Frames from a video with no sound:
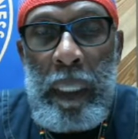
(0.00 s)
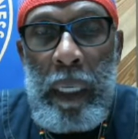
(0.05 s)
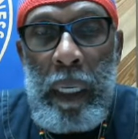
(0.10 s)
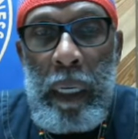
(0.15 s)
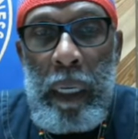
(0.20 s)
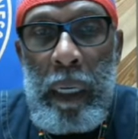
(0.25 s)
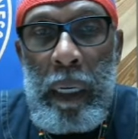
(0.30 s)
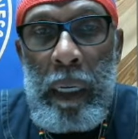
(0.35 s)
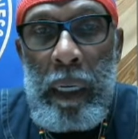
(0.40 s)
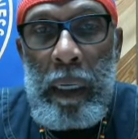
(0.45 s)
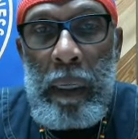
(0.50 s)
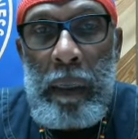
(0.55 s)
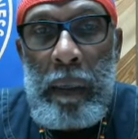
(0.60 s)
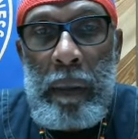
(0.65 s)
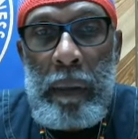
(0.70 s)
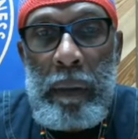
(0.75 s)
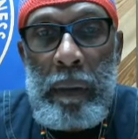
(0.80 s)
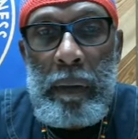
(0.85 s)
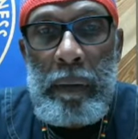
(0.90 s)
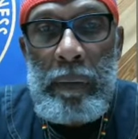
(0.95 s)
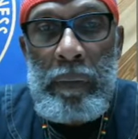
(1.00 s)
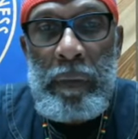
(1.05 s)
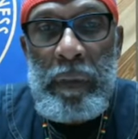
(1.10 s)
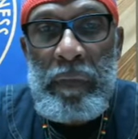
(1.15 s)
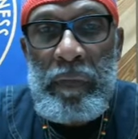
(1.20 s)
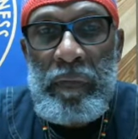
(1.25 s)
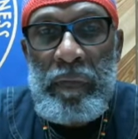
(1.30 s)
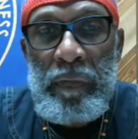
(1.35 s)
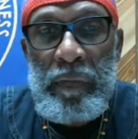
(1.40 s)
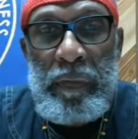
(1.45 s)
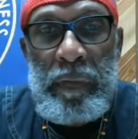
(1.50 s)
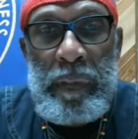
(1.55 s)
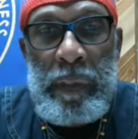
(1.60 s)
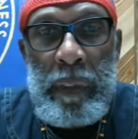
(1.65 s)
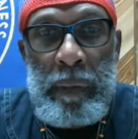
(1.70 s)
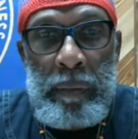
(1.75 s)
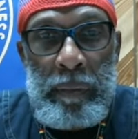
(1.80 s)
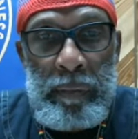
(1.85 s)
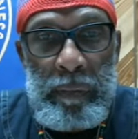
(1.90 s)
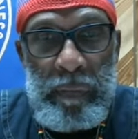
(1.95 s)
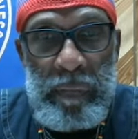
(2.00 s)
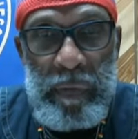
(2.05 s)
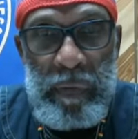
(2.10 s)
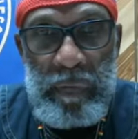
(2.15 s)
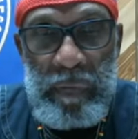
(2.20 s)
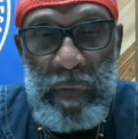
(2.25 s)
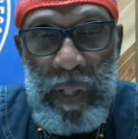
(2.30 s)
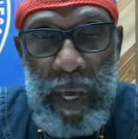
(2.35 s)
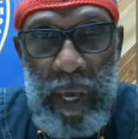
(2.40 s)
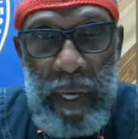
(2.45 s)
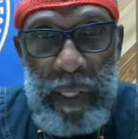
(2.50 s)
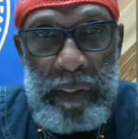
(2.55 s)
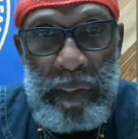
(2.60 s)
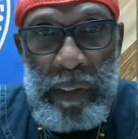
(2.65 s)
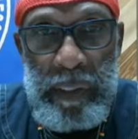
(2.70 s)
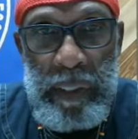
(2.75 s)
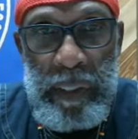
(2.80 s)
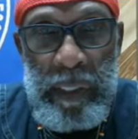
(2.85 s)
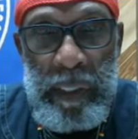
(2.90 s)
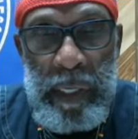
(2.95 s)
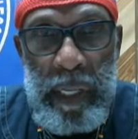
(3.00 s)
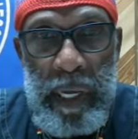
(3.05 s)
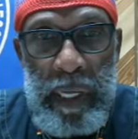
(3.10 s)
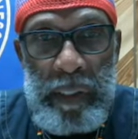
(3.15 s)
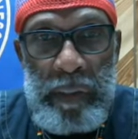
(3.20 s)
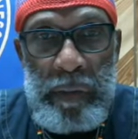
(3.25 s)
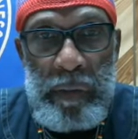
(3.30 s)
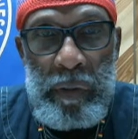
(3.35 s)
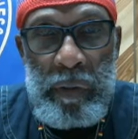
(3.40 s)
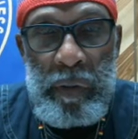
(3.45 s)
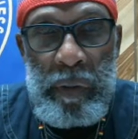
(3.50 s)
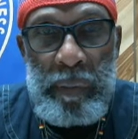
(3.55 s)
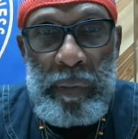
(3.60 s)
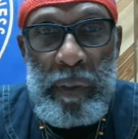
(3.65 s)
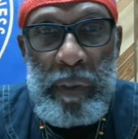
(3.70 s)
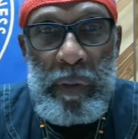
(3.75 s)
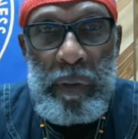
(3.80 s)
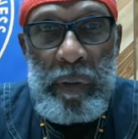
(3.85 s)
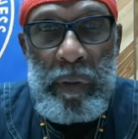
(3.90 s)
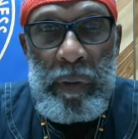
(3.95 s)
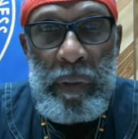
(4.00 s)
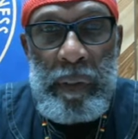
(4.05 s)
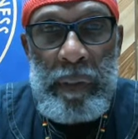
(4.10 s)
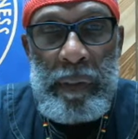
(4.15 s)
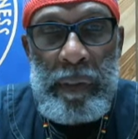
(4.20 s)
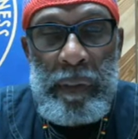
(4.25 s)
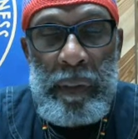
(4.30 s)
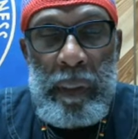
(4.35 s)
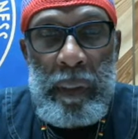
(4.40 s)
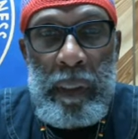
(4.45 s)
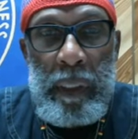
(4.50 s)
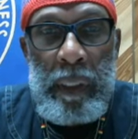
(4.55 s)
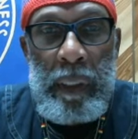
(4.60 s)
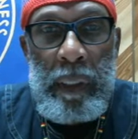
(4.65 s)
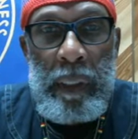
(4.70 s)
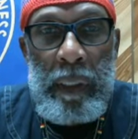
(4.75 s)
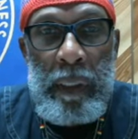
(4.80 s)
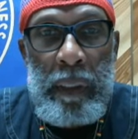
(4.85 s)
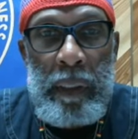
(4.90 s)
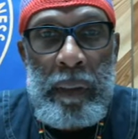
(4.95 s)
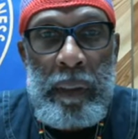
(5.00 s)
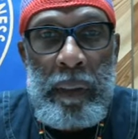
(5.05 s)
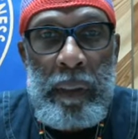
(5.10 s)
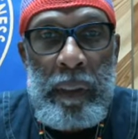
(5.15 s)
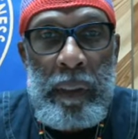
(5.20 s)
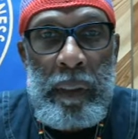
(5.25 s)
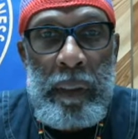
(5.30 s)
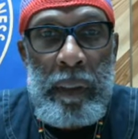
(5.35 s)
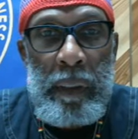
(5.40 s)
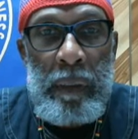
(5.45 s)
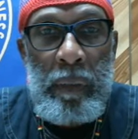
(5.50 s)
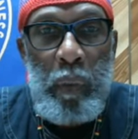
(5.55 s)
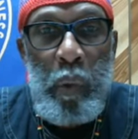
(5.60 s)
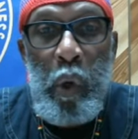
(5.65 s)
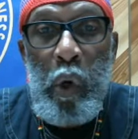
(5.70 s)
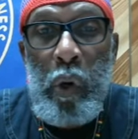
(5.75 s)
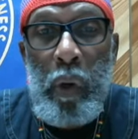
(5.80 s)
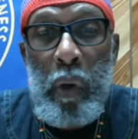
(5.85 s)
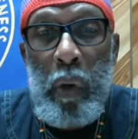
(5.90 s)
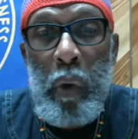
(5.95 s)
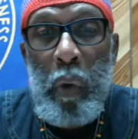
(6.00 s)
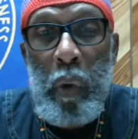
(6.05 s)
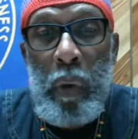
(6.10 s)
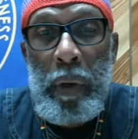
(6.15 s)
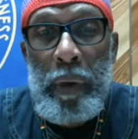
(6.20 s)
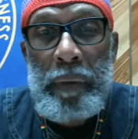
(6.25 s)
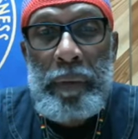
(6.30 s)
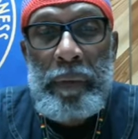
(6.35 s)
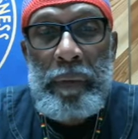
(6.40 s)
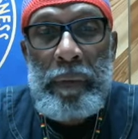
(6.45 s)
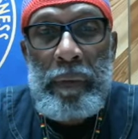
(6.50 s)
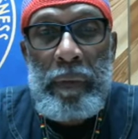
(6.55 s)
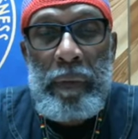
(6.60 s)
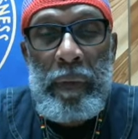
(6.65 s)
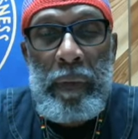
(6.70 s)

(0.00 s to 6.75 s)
Uh, we've sent the flag to the International Criminal Courts, uh, the World Courts.